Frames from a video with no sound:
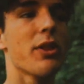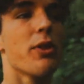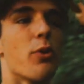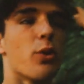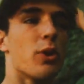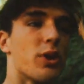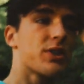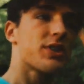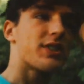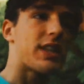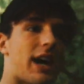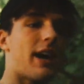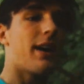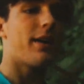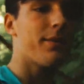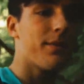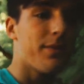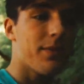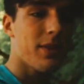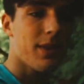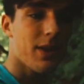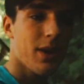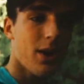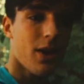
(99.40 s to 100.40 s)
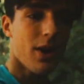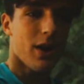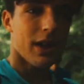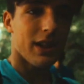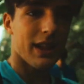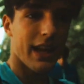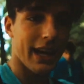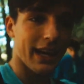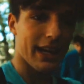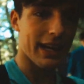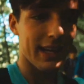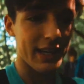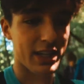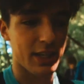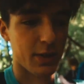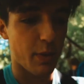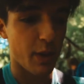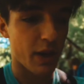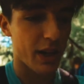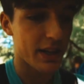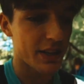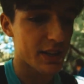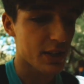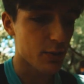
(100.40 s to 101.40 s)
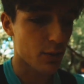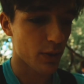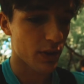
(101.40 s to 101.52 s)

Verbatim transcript: of the worst experiences